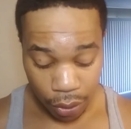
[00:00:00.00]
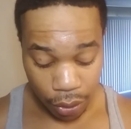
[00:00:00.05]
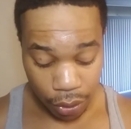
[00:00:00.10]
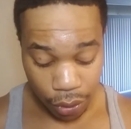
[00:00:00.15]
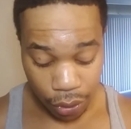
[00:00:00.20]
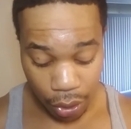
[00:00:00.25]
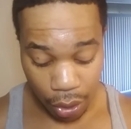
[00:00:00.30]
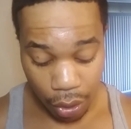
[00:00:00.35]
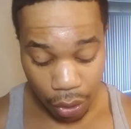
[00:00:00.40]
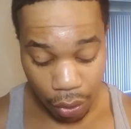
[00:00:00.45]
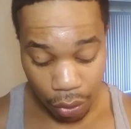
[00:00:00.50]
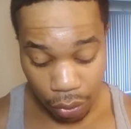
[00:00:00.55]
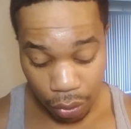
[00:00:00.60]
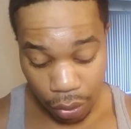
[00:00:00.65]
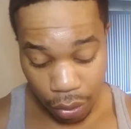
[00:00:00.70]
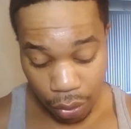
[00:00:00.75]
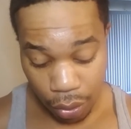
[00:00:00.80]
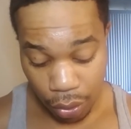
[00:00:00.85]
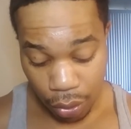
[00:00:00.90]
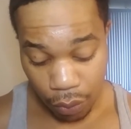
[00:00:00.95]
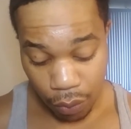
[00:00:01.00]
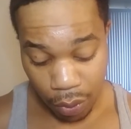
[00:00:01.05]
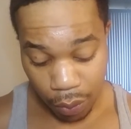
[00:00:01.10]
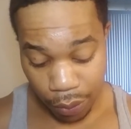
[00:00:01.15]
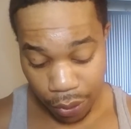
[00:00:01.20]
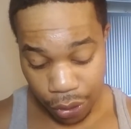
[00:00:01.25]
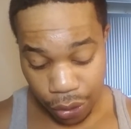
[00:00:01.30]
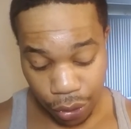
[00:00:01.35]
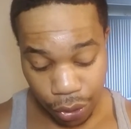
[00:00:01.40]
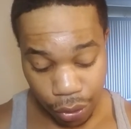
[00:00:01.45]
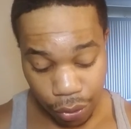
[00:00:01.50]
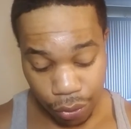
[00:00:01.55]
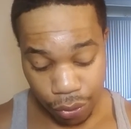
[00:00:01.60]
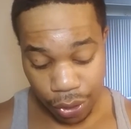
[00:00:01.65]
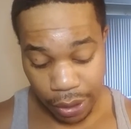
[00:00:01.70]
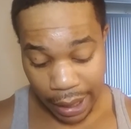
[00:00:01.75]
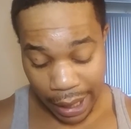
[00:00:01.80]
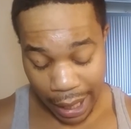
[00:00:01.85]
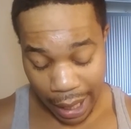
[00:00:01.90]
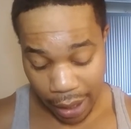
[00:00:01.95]
So when we
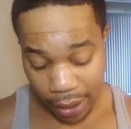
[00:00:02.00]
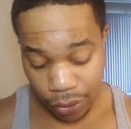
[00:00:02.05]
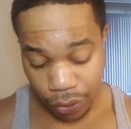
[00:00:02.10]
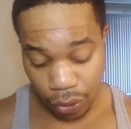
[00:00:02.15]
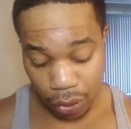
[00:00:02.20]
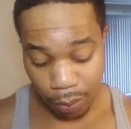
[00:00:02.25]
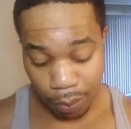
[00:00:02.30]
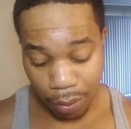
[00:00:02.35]
choose natural